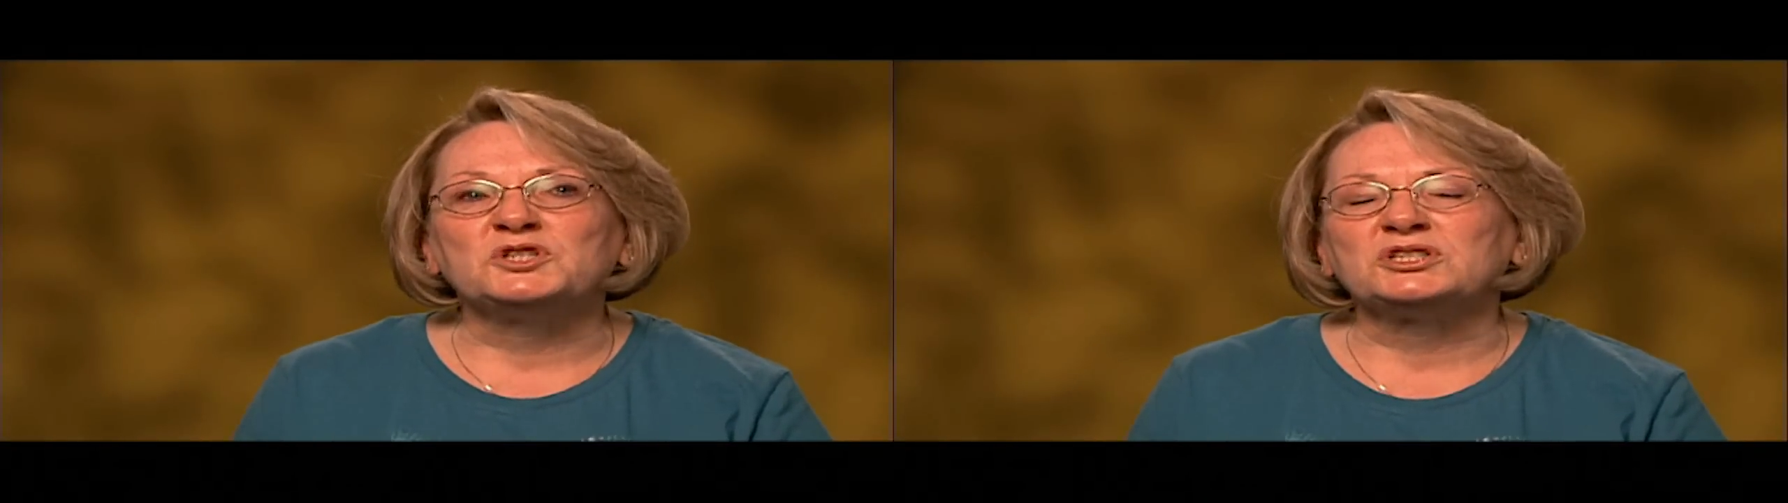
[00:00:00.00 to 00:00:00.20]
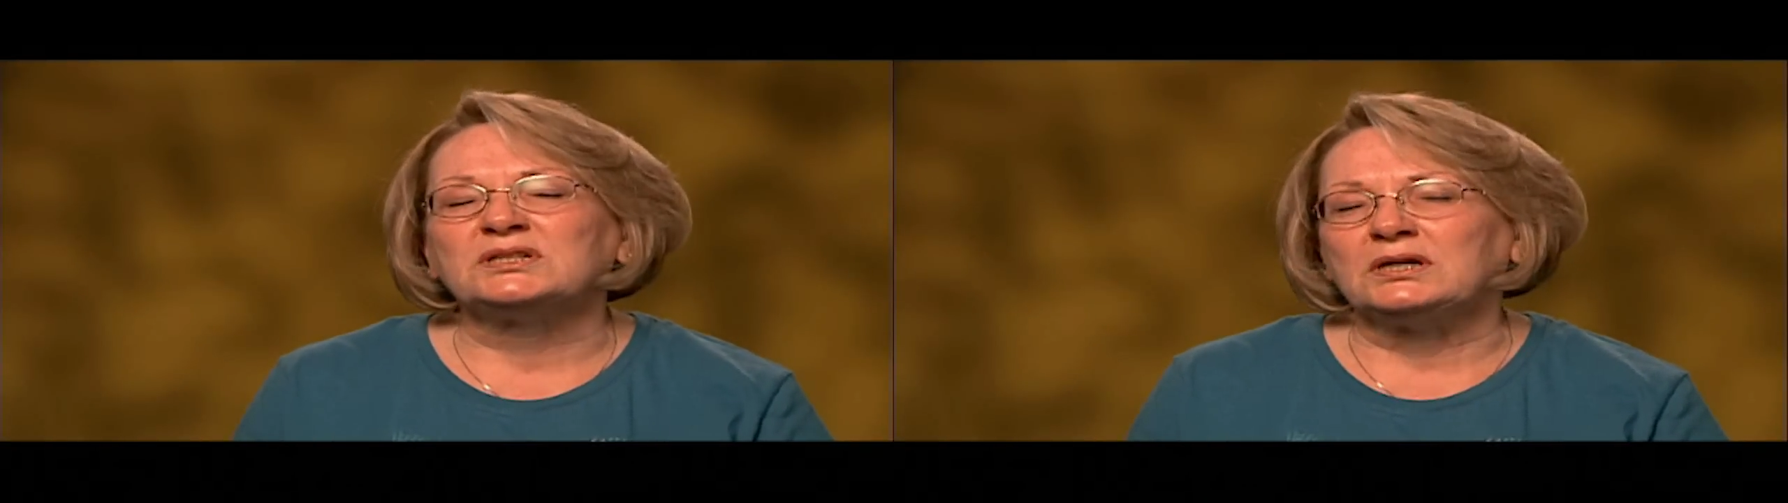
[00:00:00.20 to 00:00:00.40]

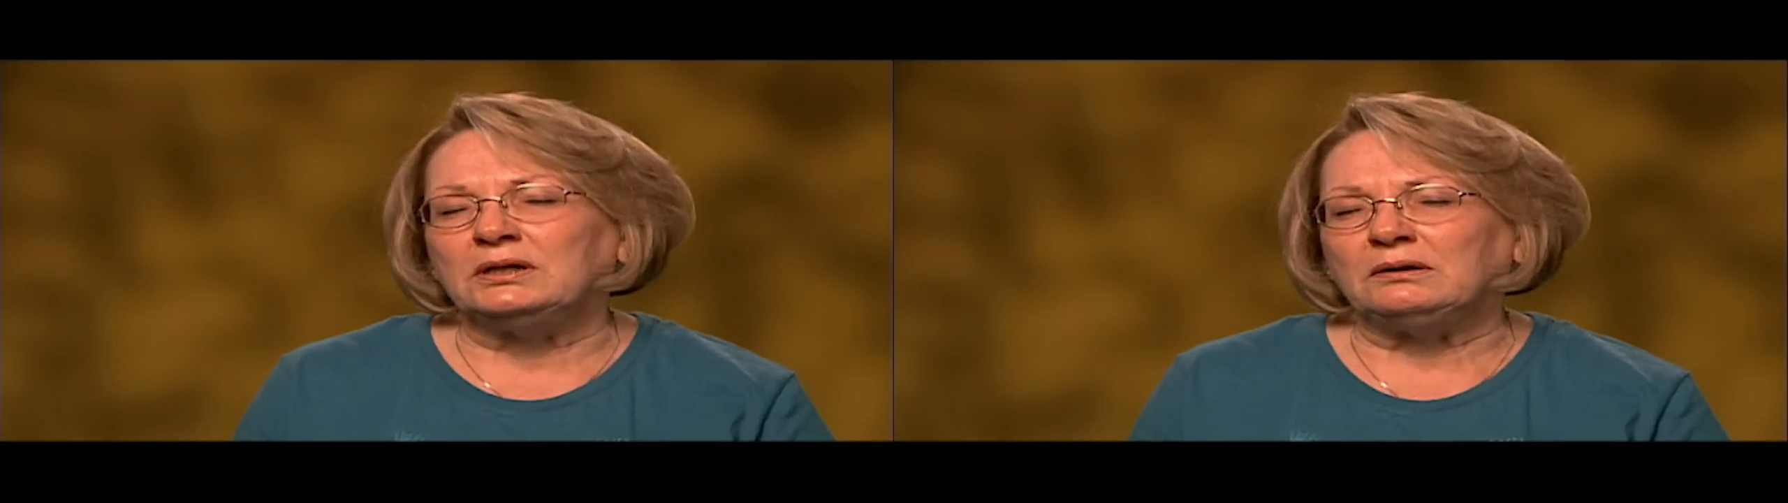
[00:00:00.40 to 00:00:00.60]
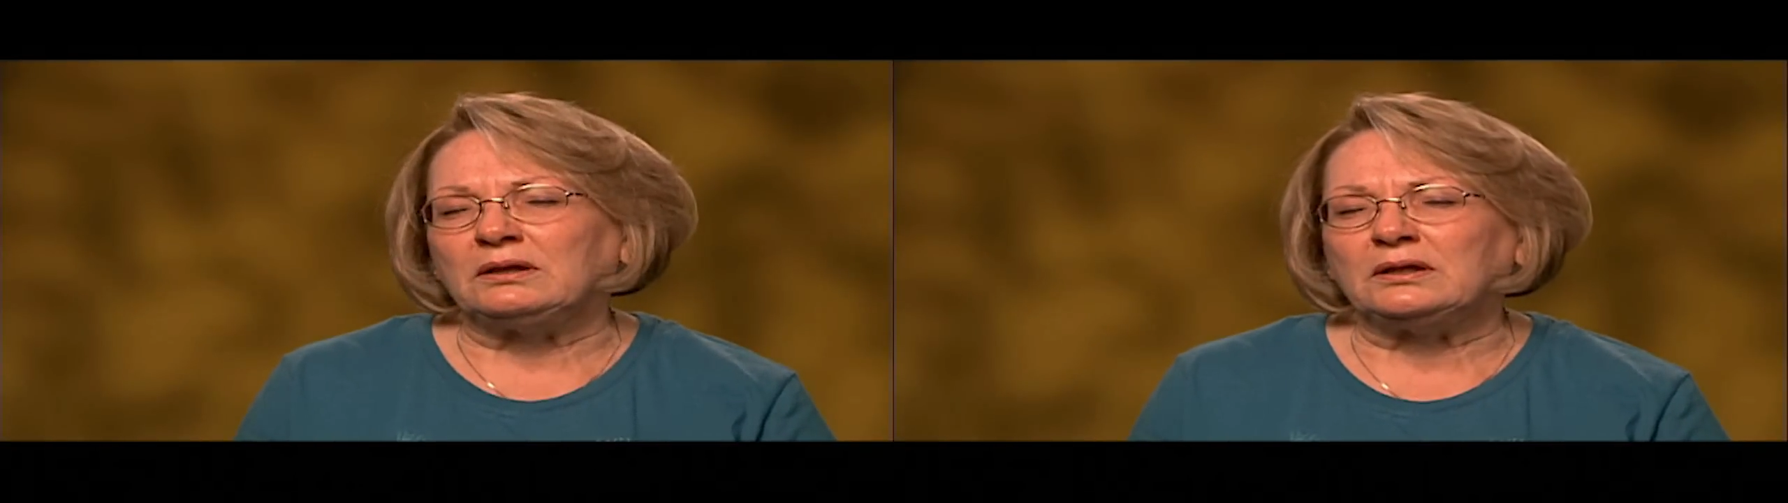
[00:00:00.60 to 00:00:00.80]
Just to
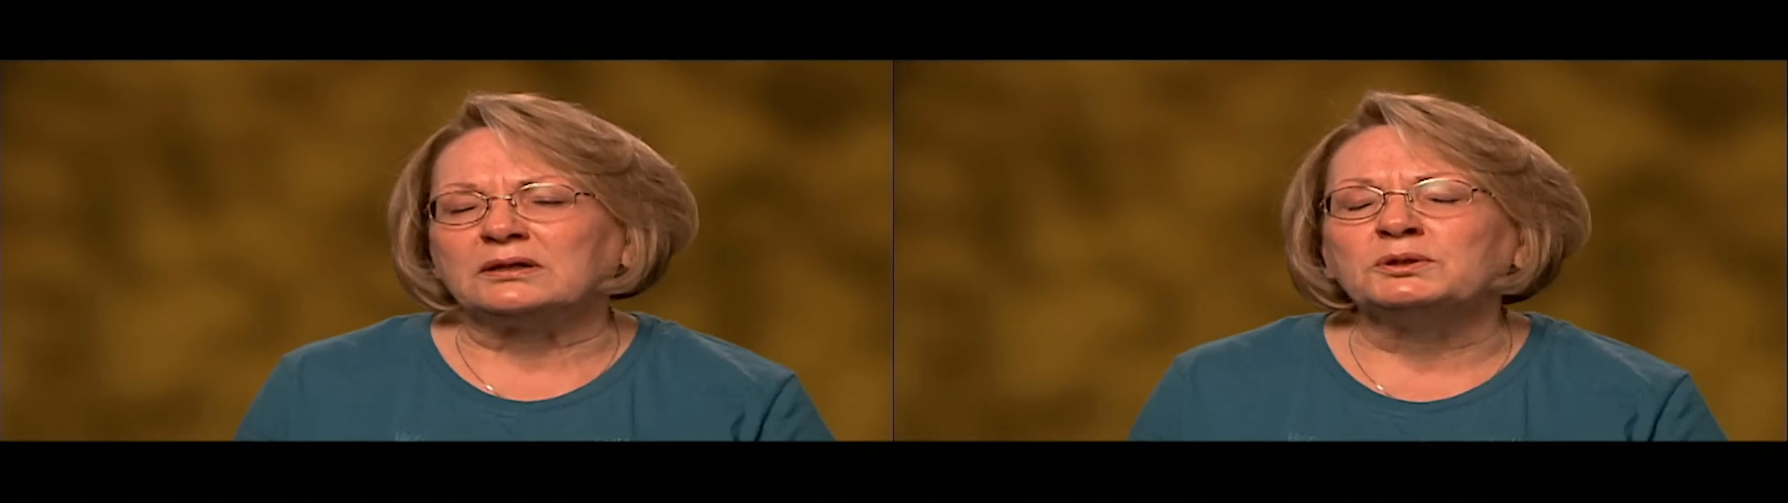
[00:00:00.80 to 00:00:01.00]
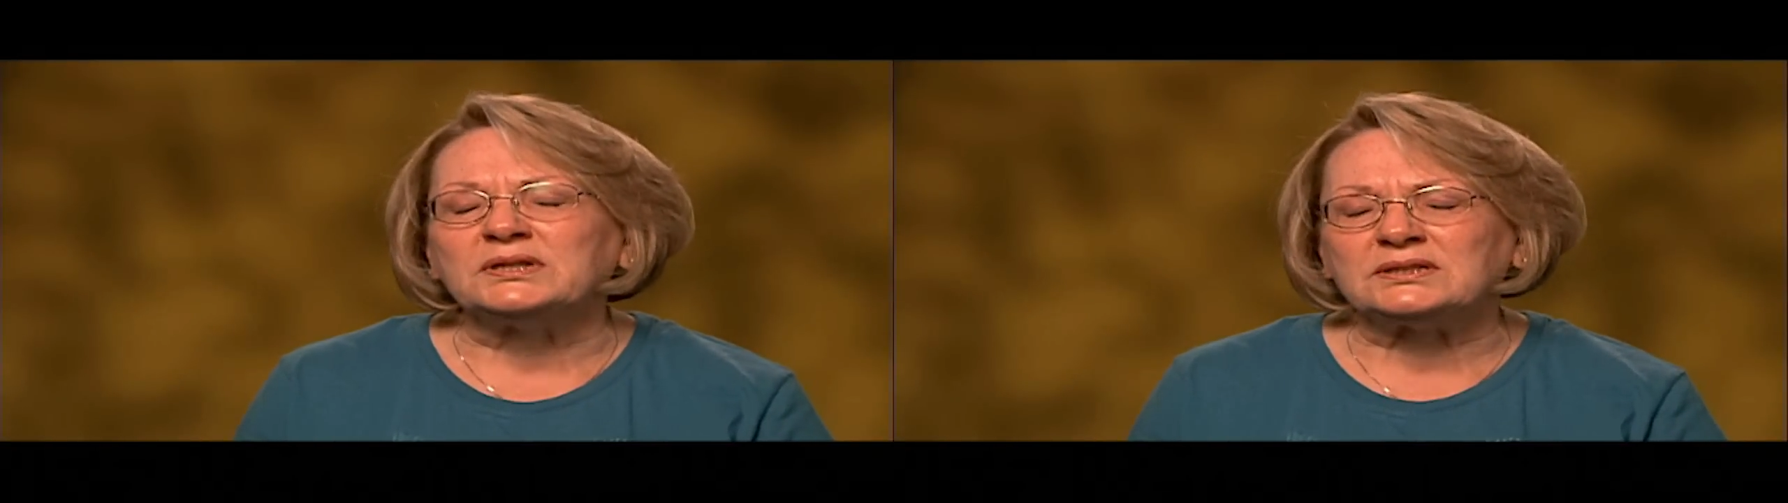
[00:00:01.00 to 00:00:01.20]
hear
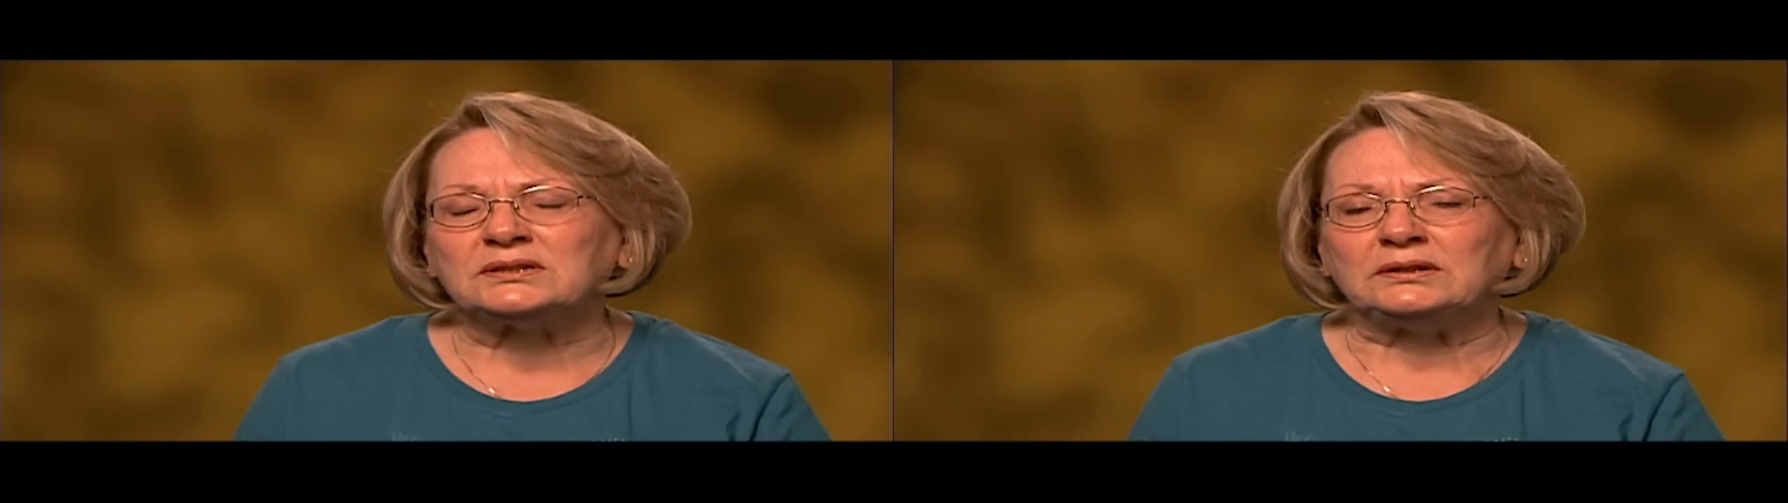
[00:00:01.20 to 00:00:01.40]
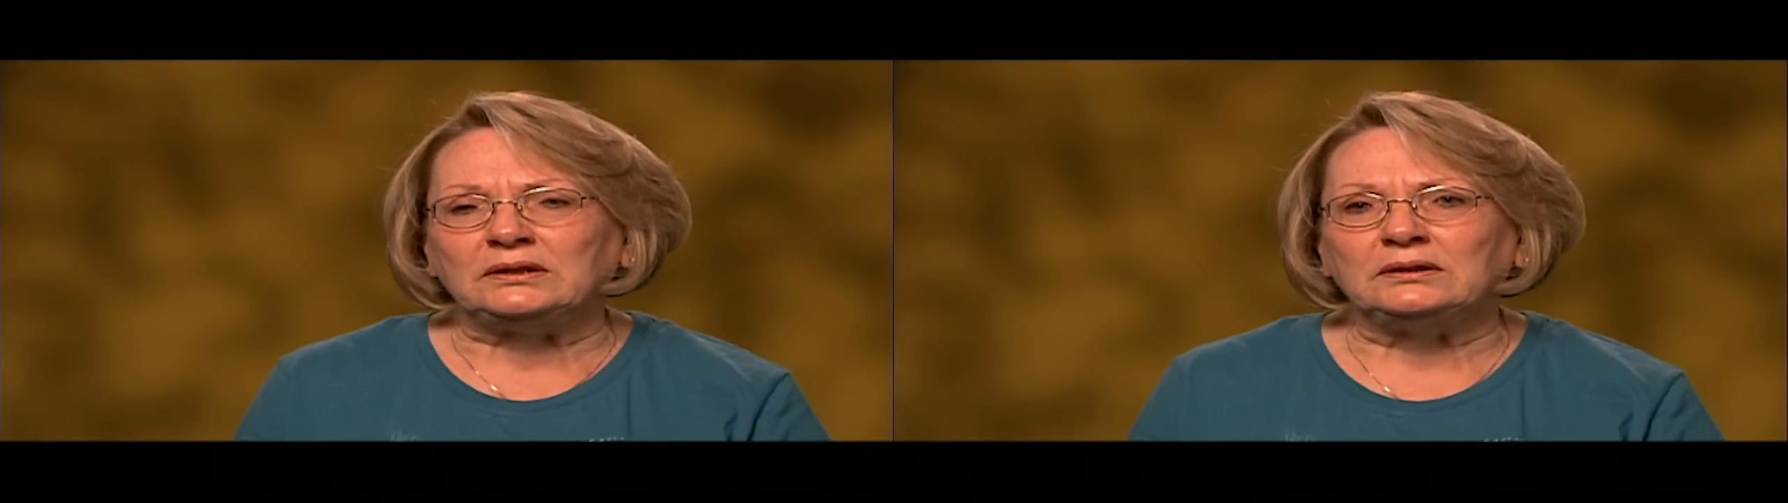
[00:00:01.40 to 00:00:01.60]
that
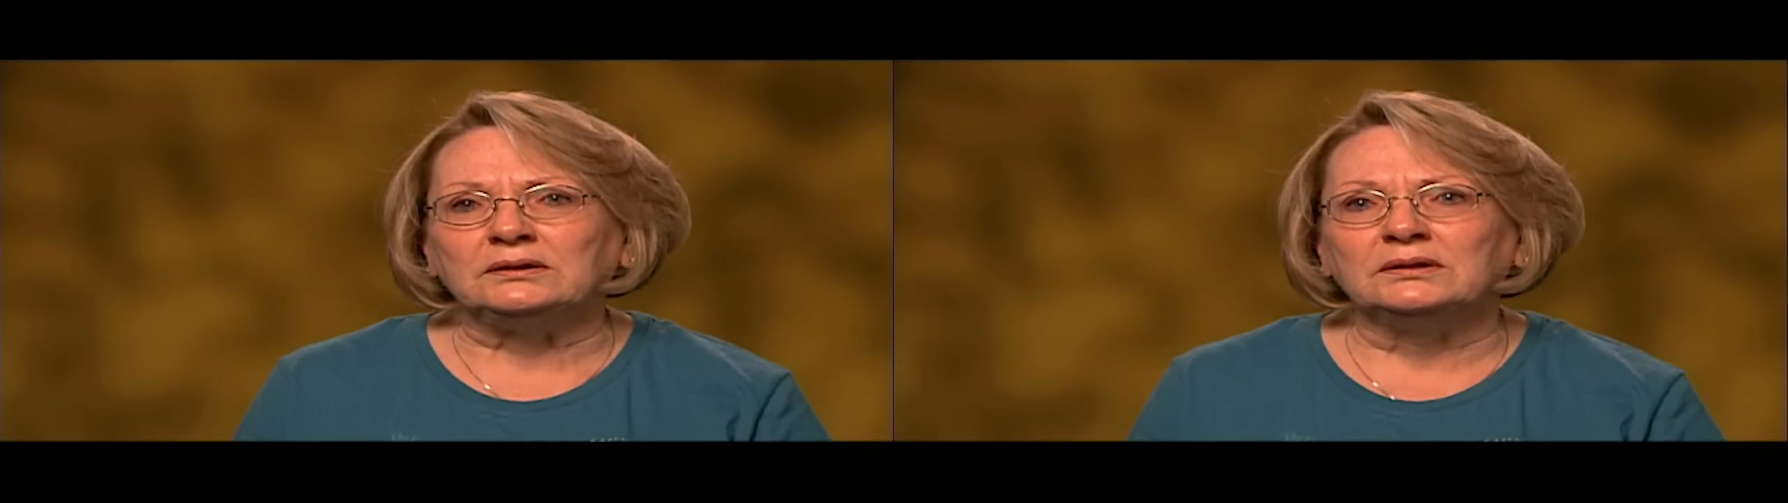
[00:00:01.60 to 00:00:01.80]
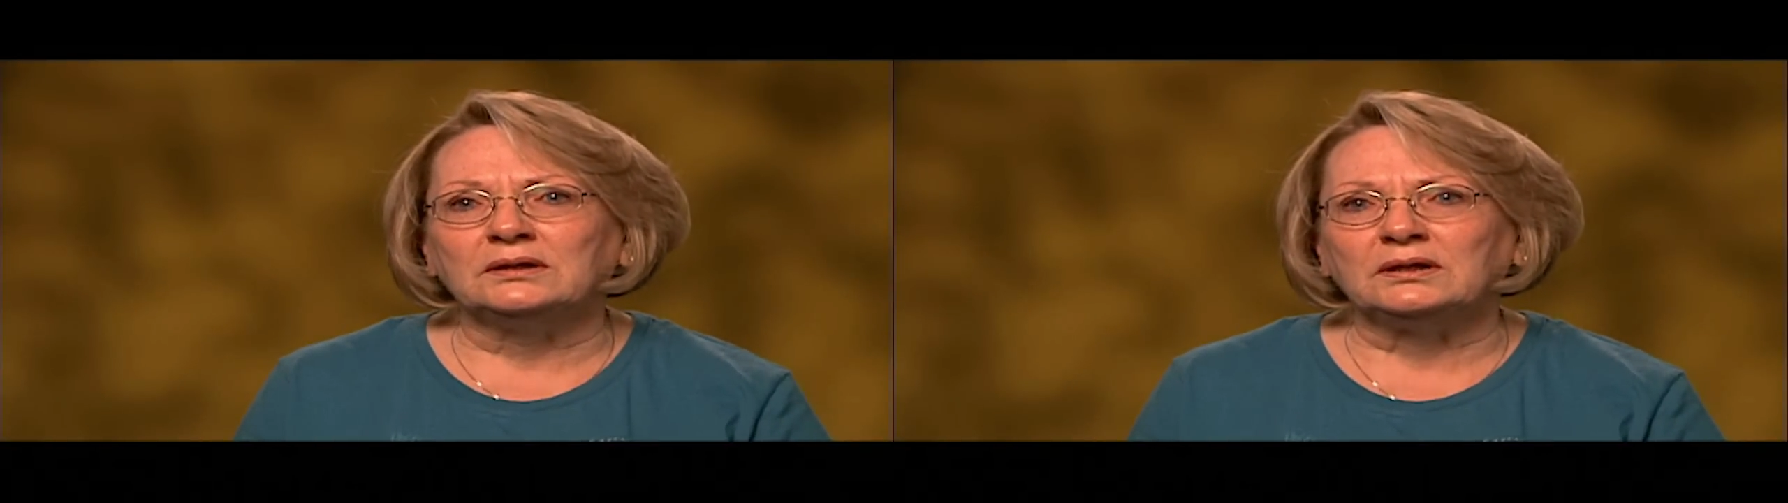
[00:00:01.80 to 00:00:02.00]
Kristen